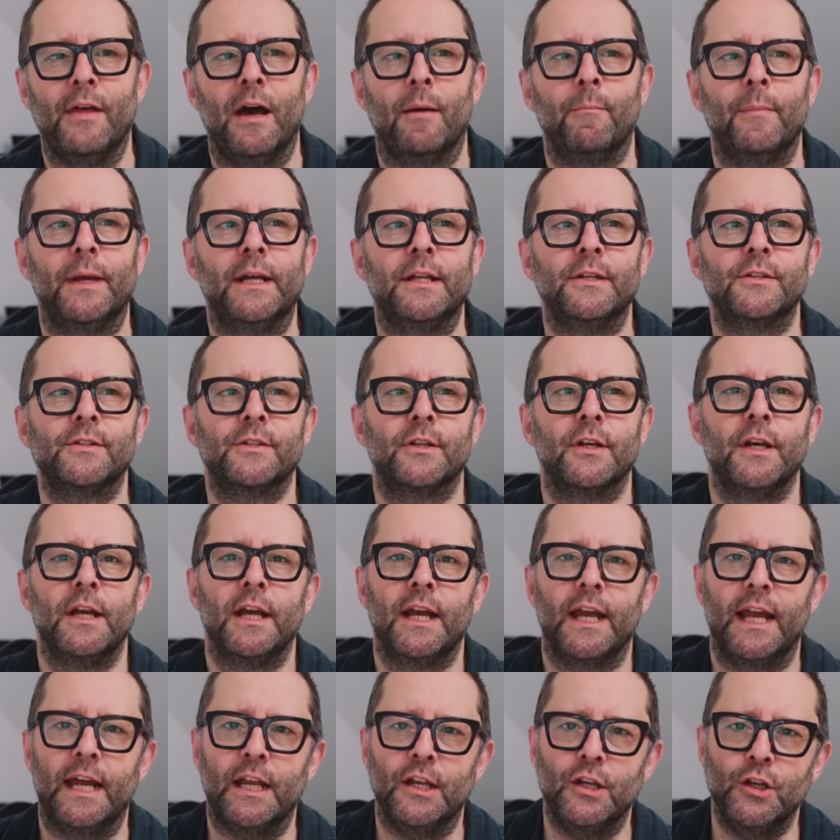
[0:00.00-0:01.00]
that means
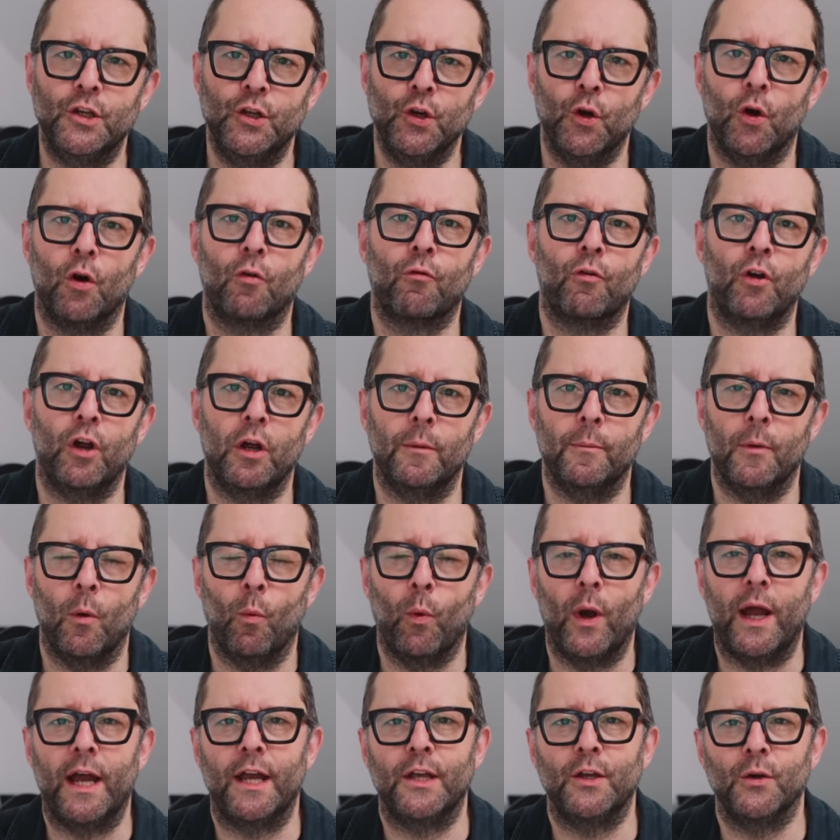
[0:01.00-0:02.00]
in your room
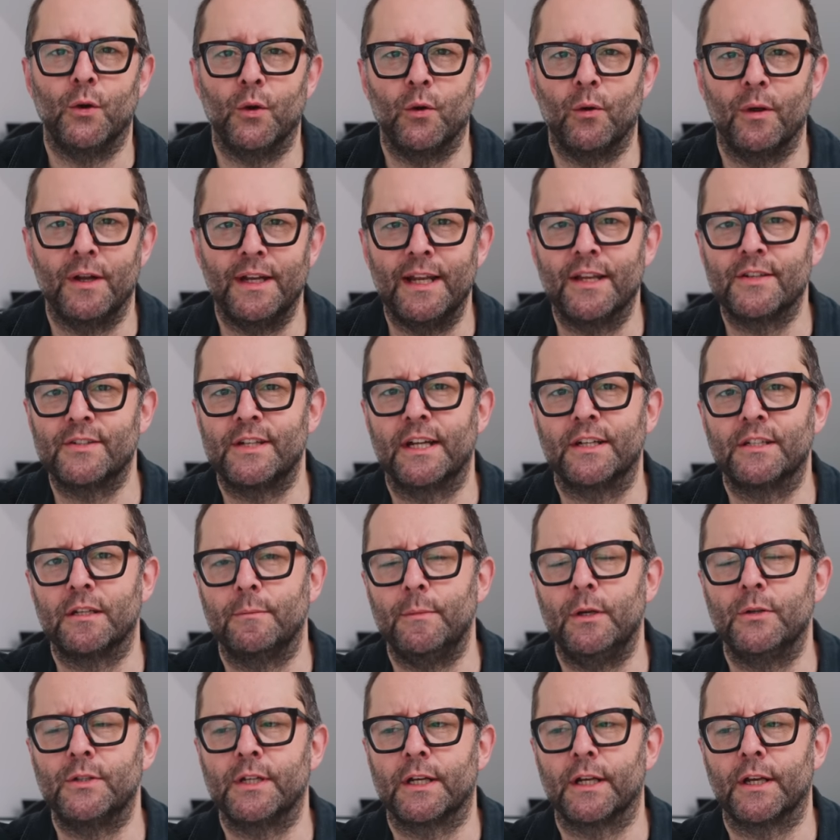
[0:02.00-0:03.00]
where you're listening to
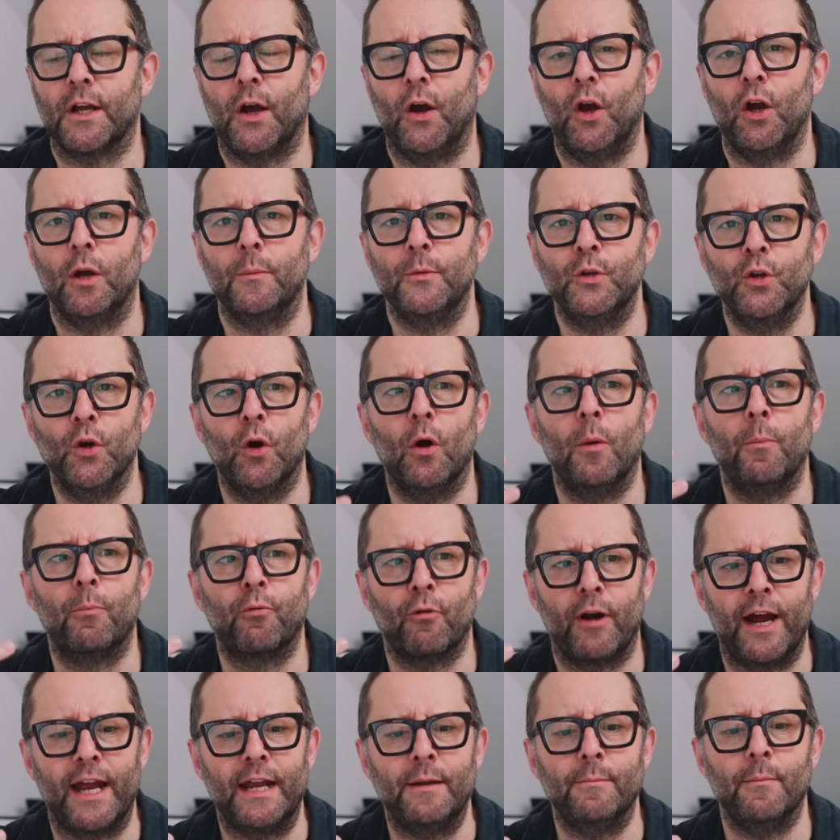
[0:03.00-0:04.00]
music at home, your
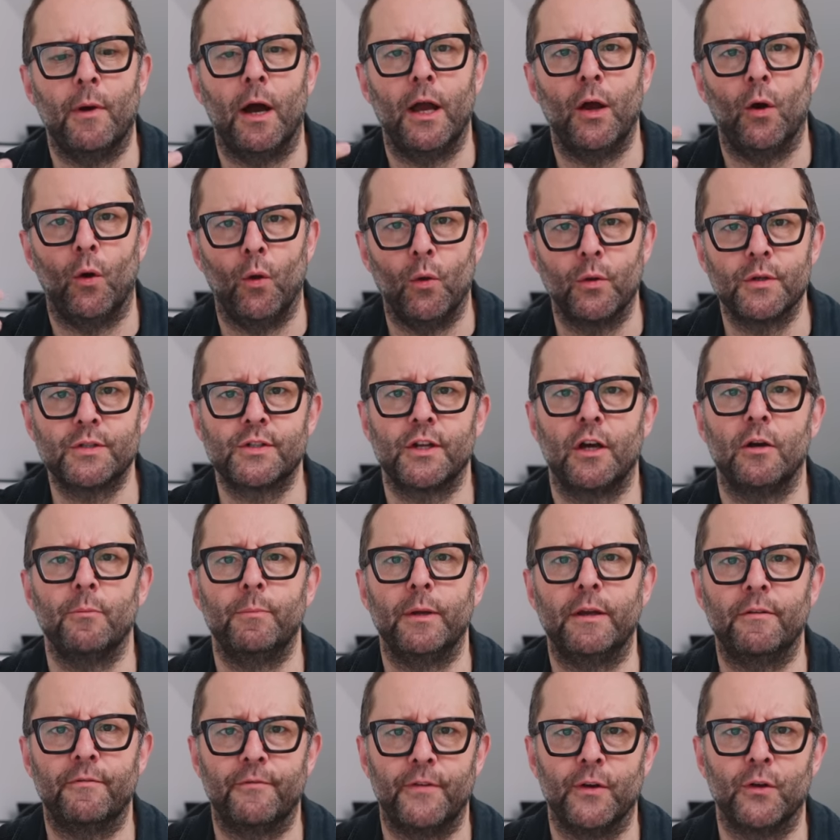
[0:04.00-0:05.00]
brain might also
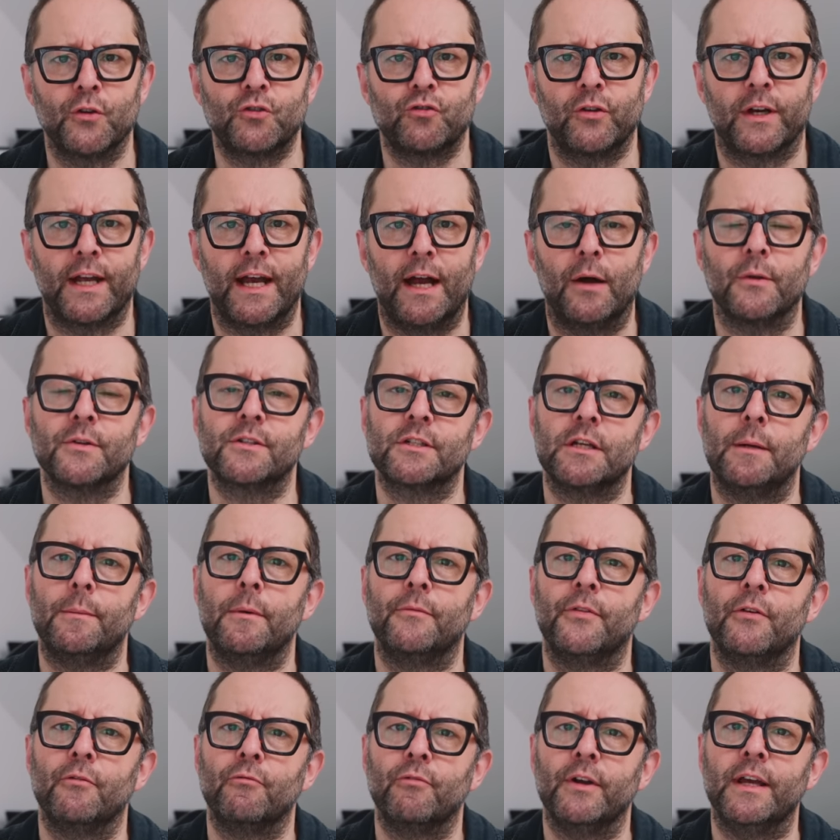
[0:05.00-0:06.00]
be filtering out some
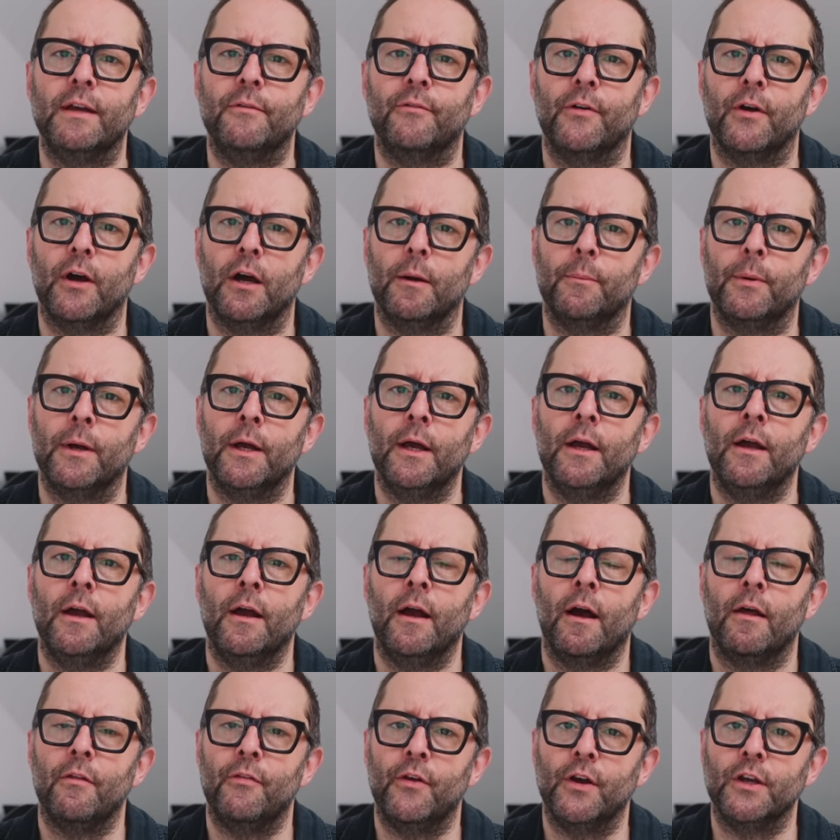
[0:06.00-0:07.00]
of the reverb
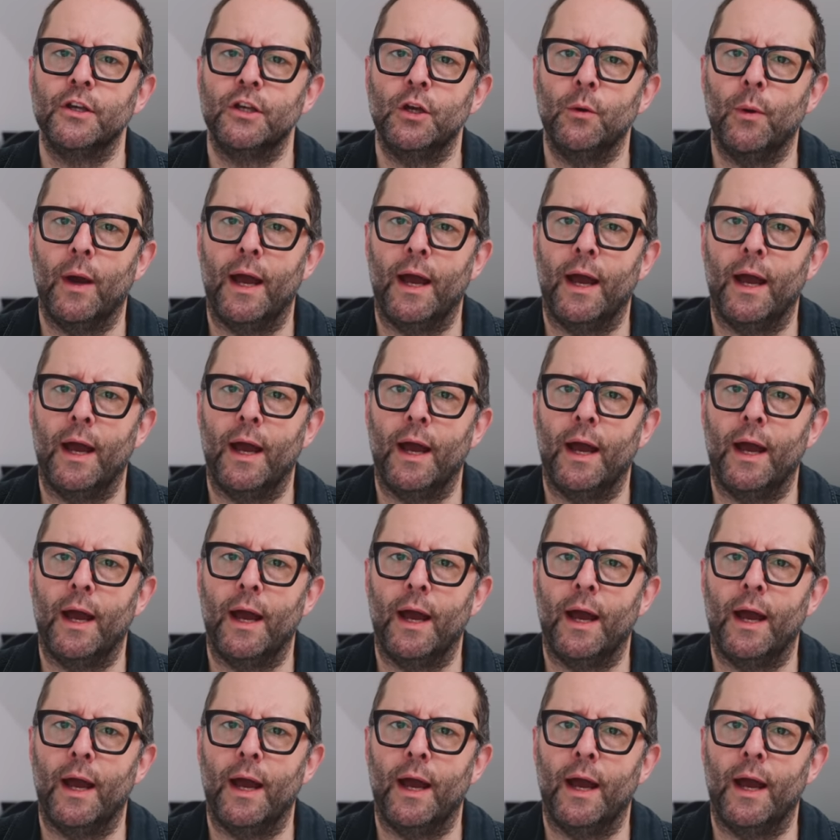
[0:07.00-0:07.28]
that you